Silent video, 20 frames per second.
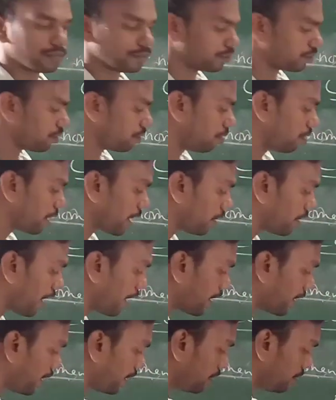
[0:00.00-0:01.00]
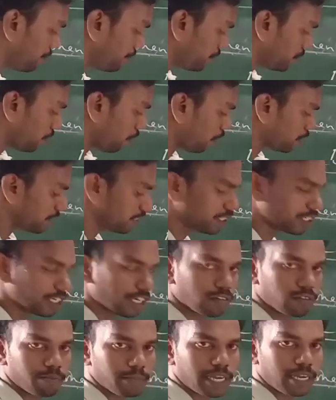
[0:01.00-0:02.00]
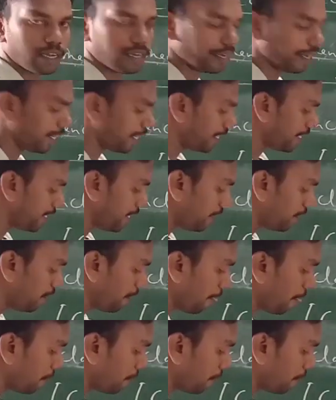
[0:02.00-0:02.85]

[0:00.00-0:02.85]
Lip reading: So how can you calculate oxygen state of iron here?